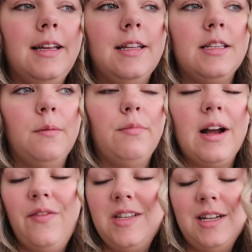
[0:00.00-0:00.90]
get some
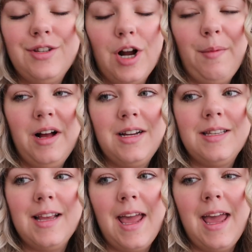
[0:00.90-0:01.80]
breakfast at
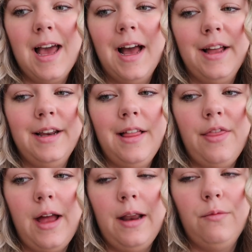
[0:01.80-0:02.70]
Starbucks, and
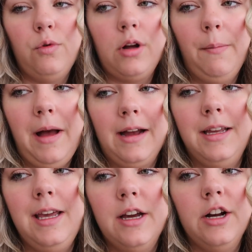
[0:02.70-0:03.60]
then we'll come back
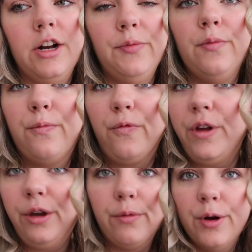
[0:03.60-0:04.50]
here,
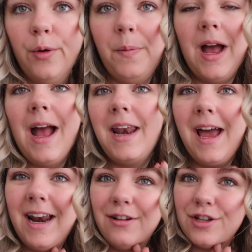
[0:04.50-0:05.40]
regroup, and
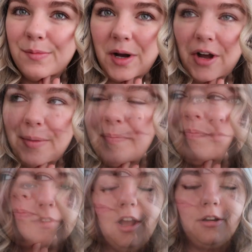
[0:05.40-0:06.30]
head out to the mall.
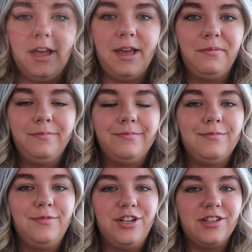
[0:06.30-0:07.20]
Okay,
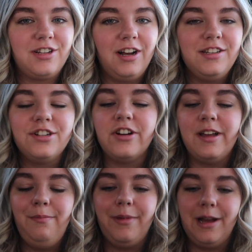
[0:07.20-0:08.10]
we just got to Crate and